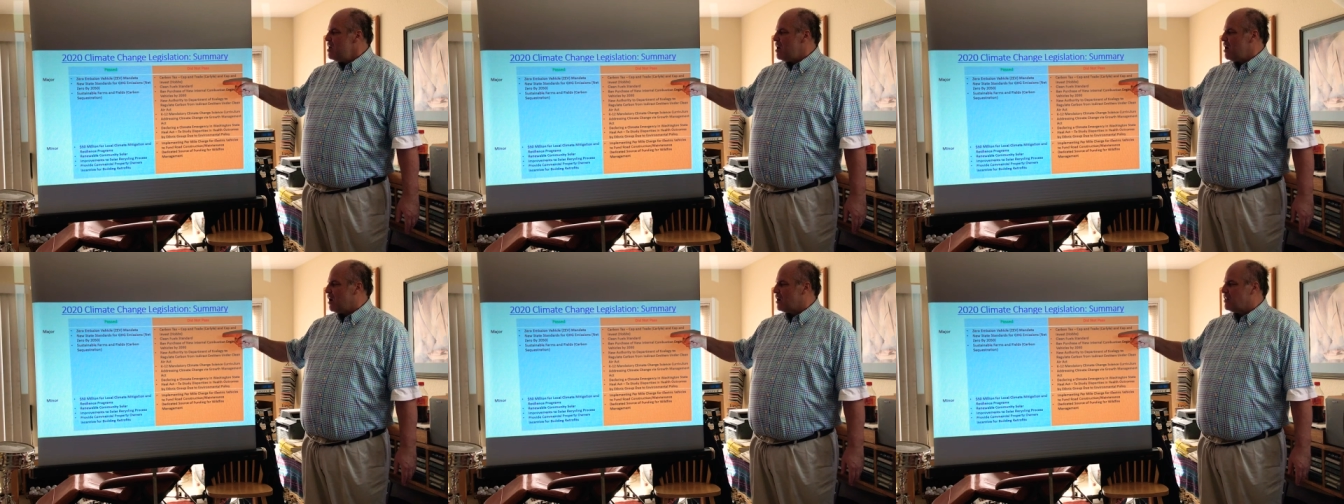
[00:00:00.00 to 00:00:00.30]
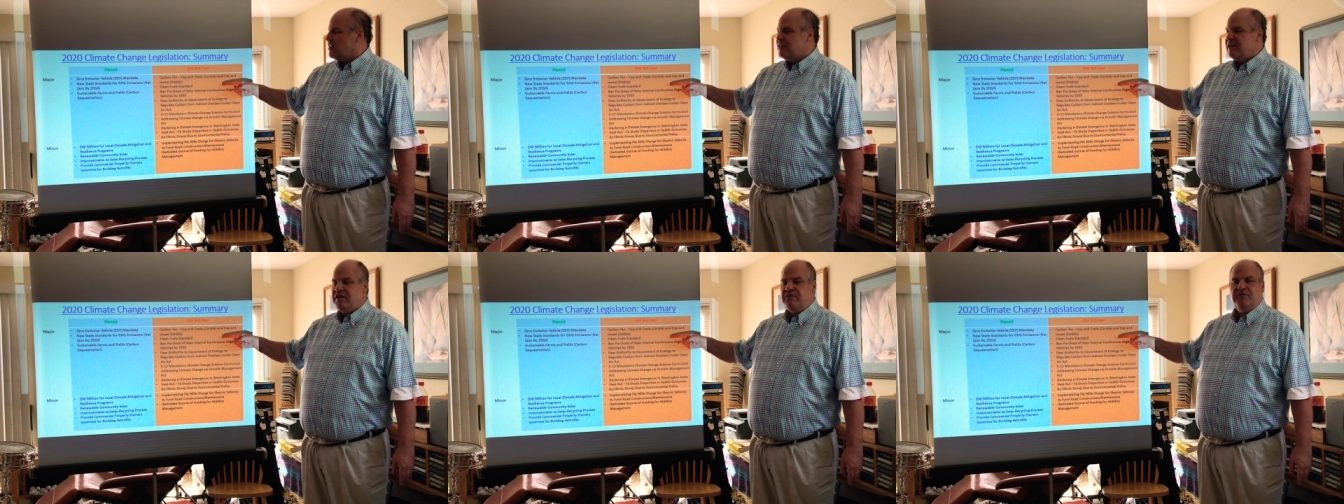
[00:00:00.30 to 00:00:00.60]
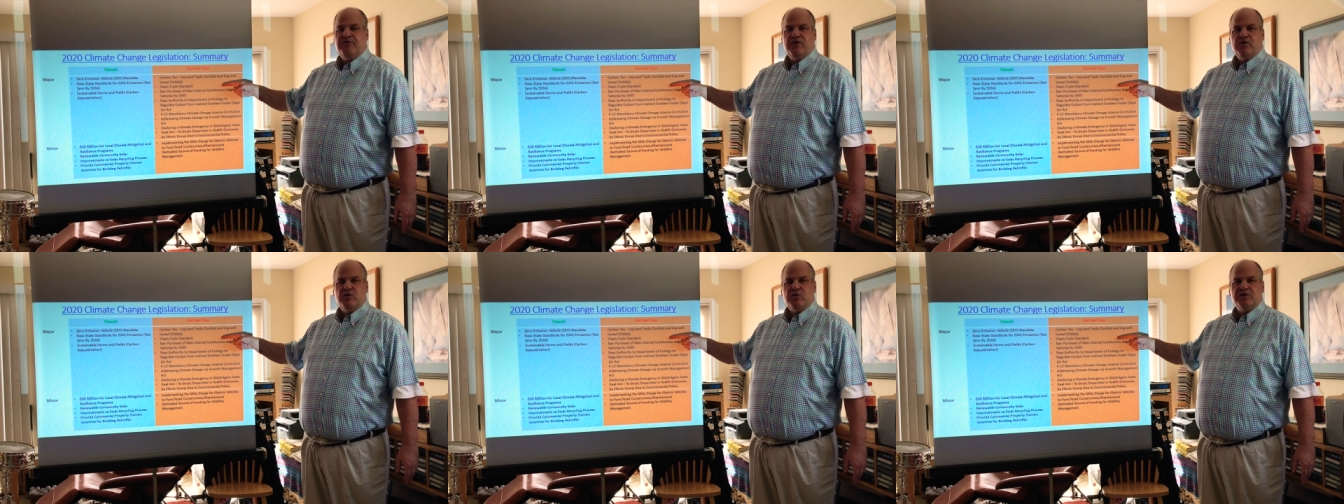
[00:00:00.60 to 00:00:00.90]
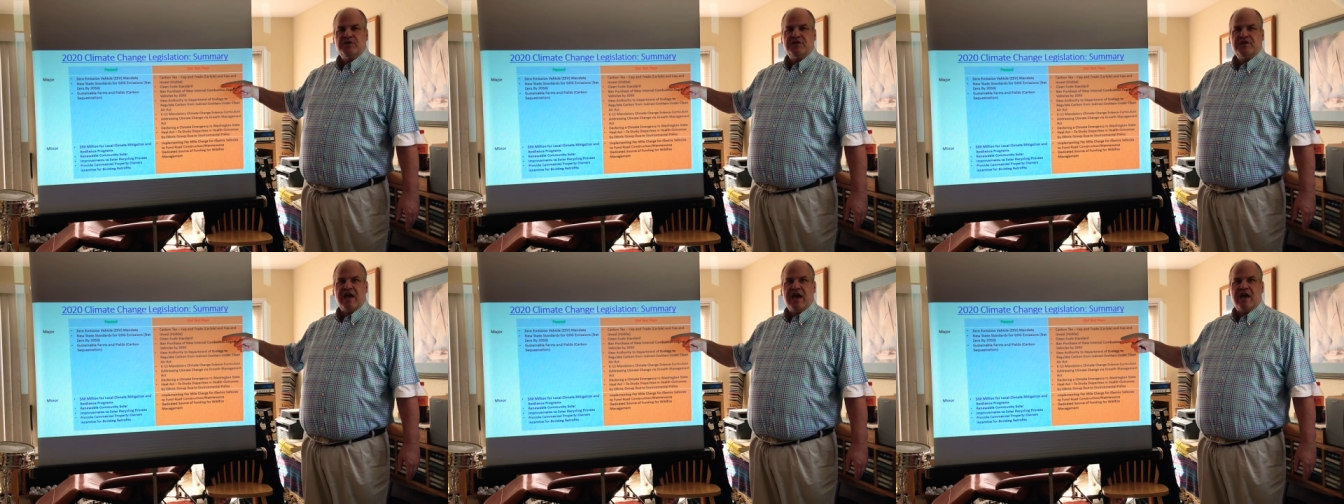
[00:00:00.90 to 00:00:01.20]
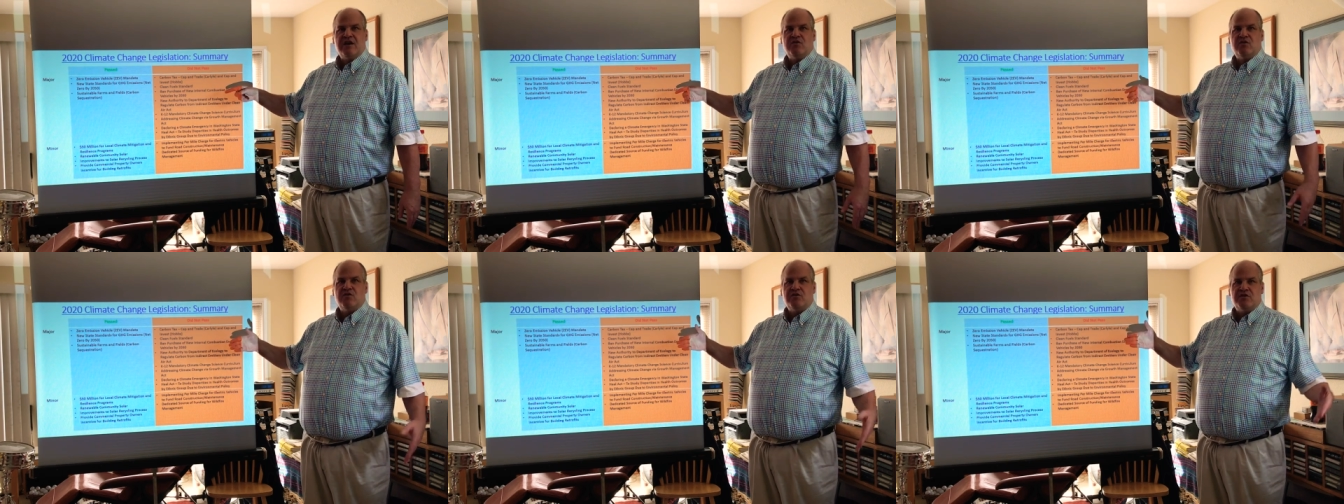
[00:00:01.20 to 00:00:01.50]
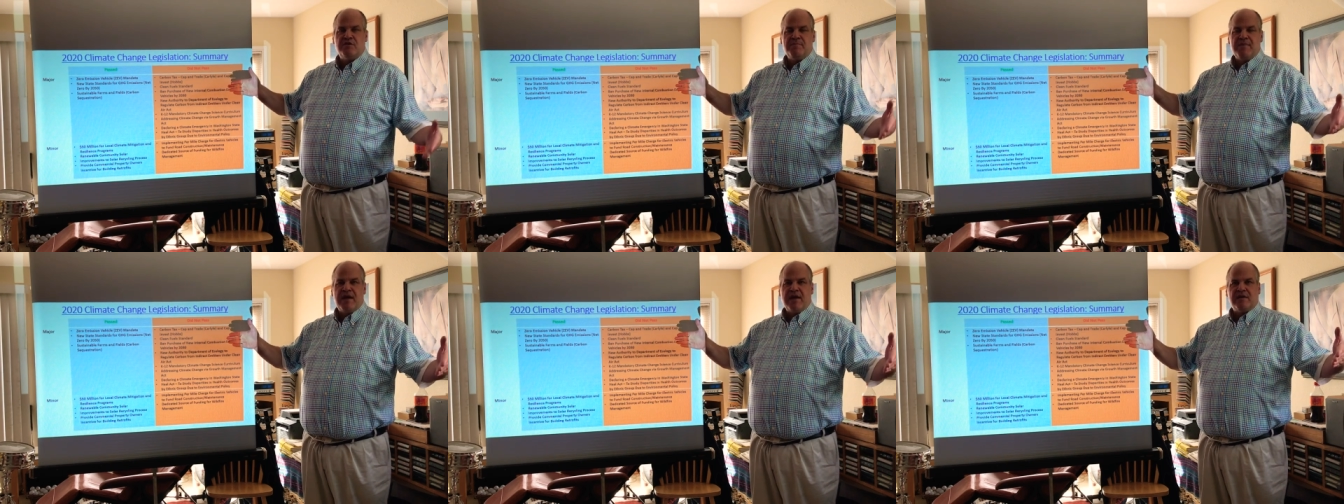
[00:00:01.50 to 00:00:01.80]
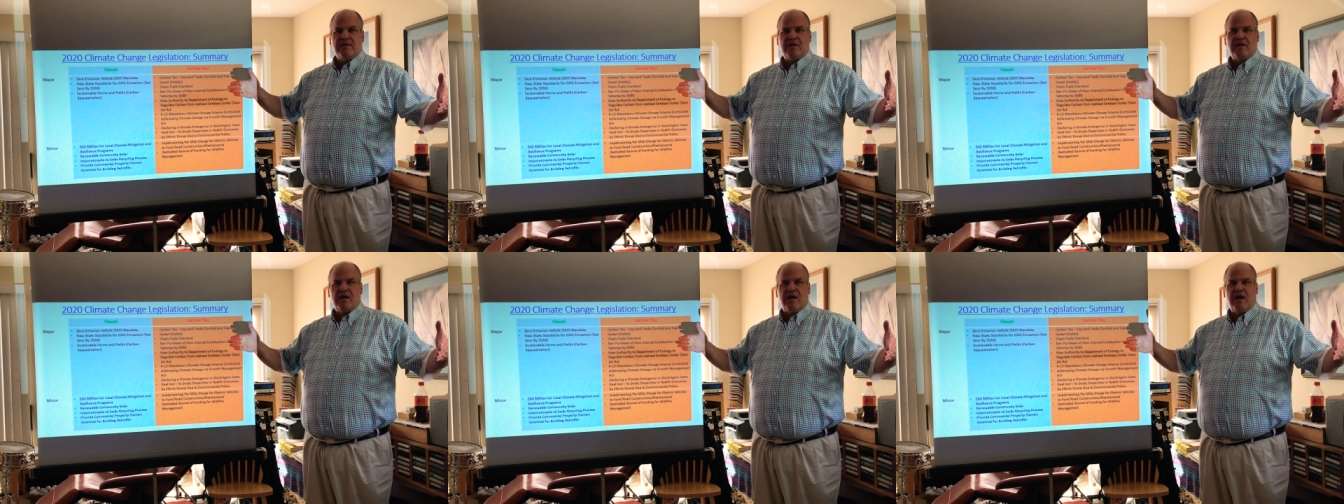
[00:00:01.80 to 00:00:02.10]
a clean fuel standard to
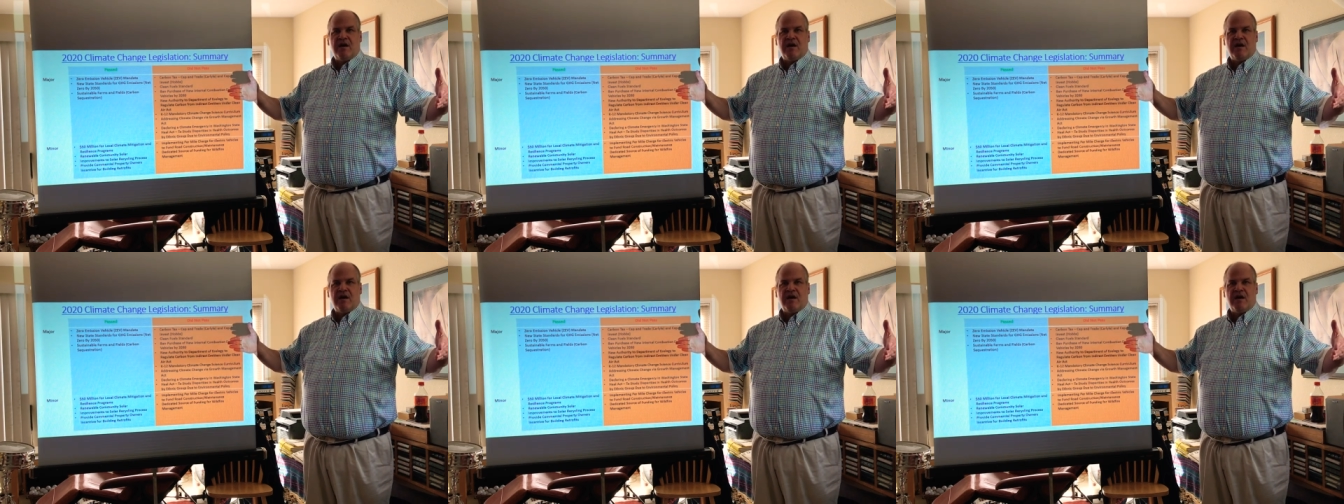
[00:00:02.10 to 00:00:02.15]
make